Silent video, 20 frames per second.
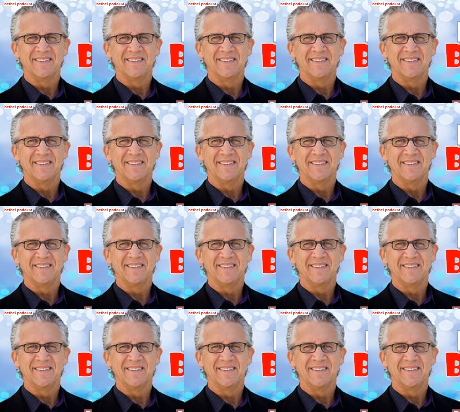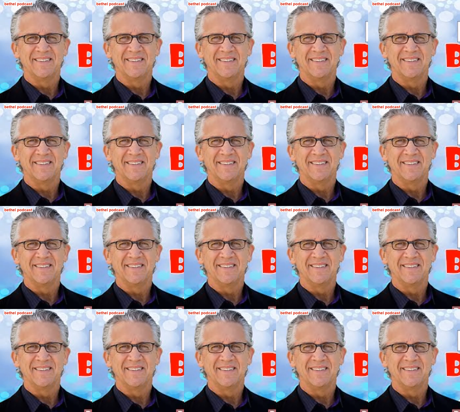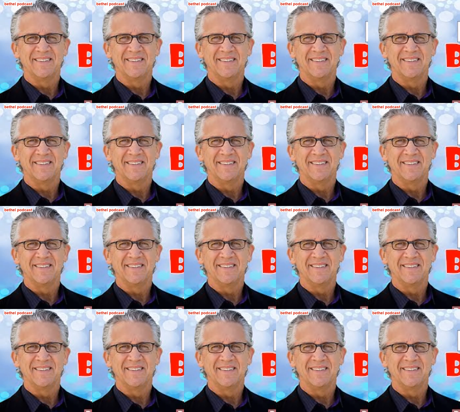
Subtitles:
No one is speaking in this clip.